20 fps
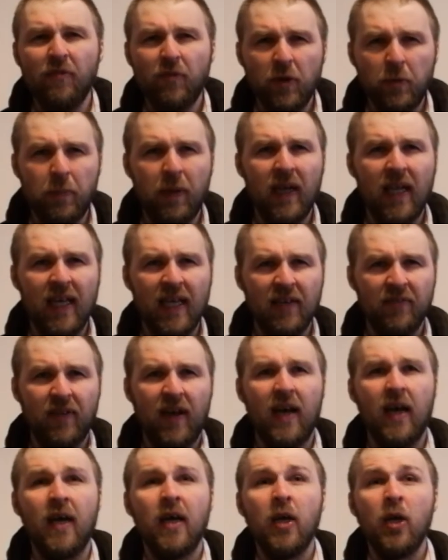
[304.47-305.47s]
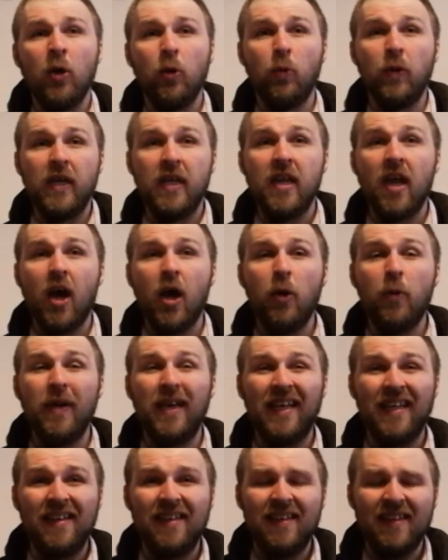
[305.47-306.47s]
every believer we know
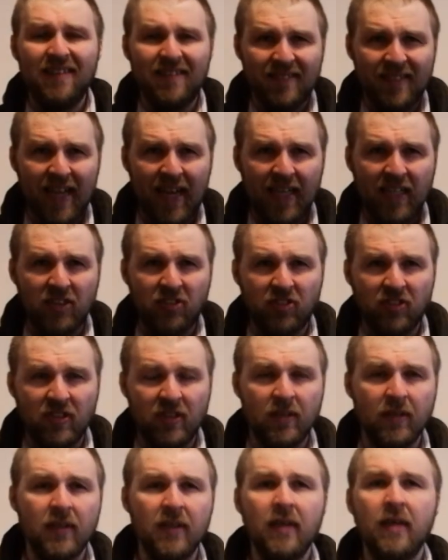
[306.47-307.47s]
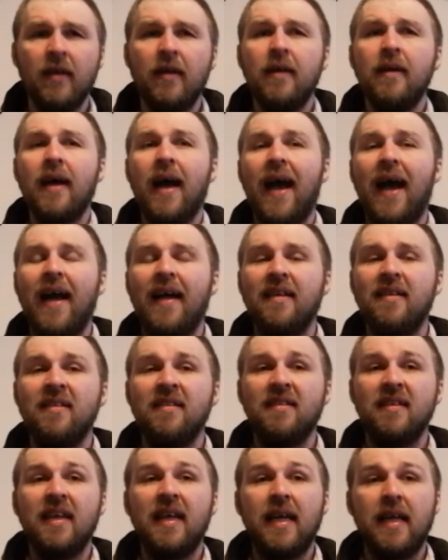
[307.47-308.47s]
in this nation
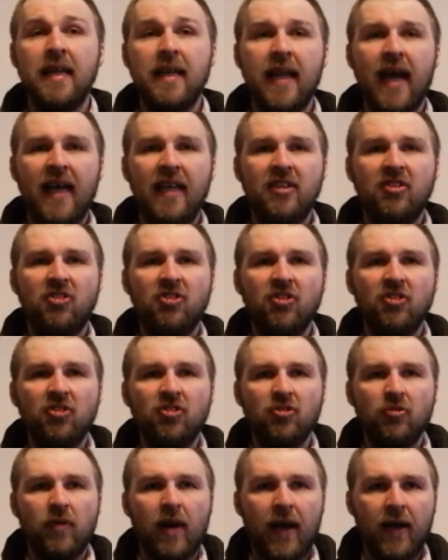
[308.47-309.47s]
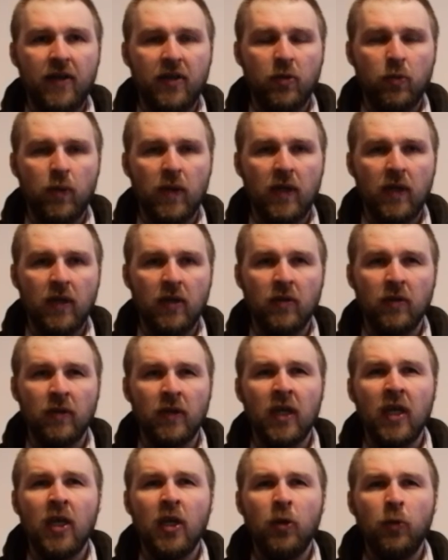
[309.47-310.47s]
and in nations around the world.
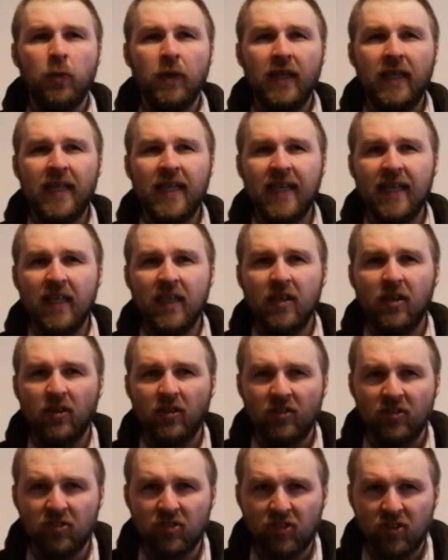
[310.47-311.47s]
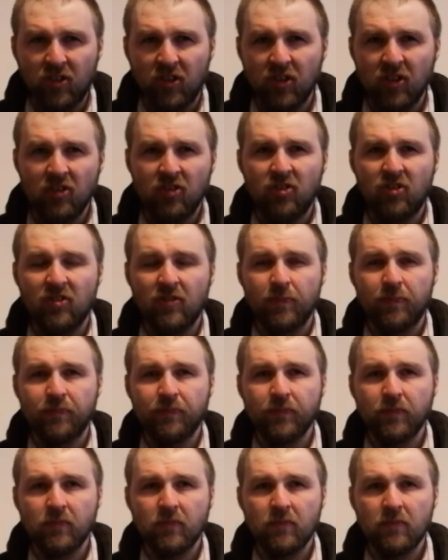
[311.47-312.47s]
We need God's touch
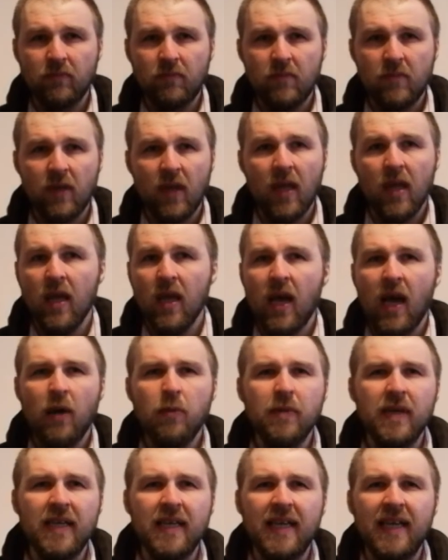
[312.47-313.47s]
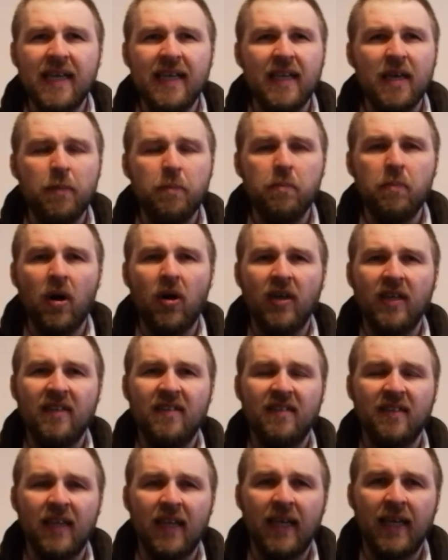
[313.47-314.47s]
and we need it
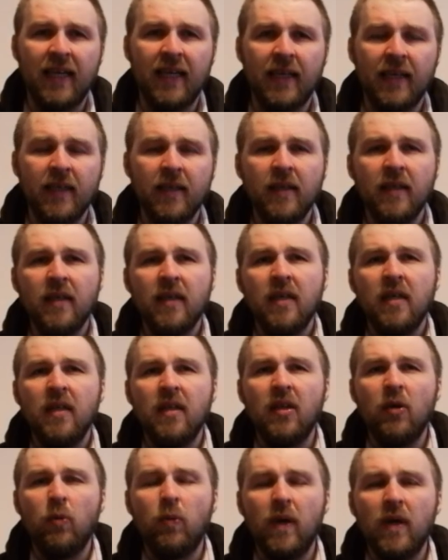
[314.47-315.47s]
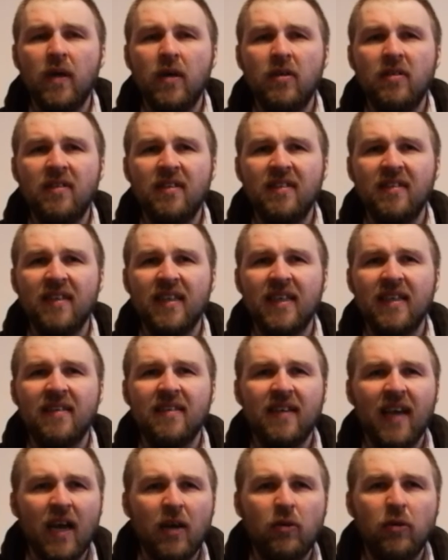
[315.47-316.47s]
mightily. The world is in a
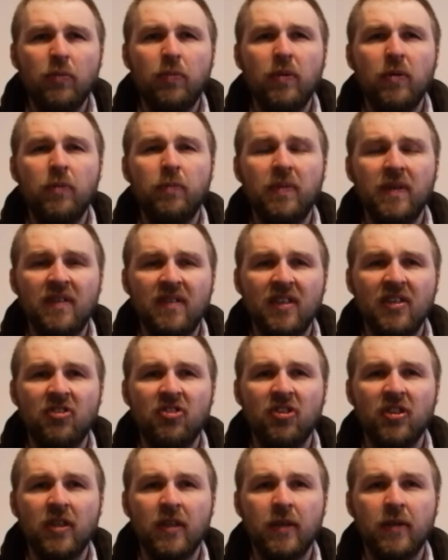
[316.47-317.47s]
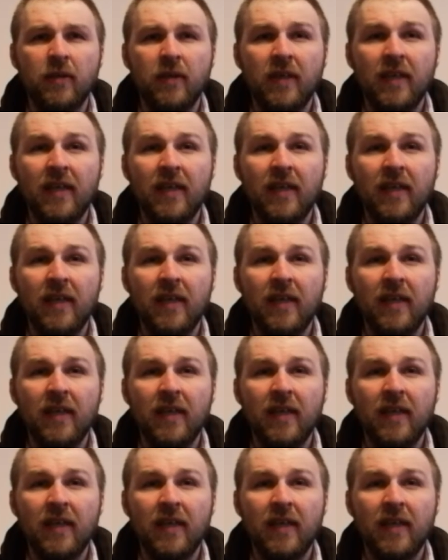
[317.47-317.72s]
terrible position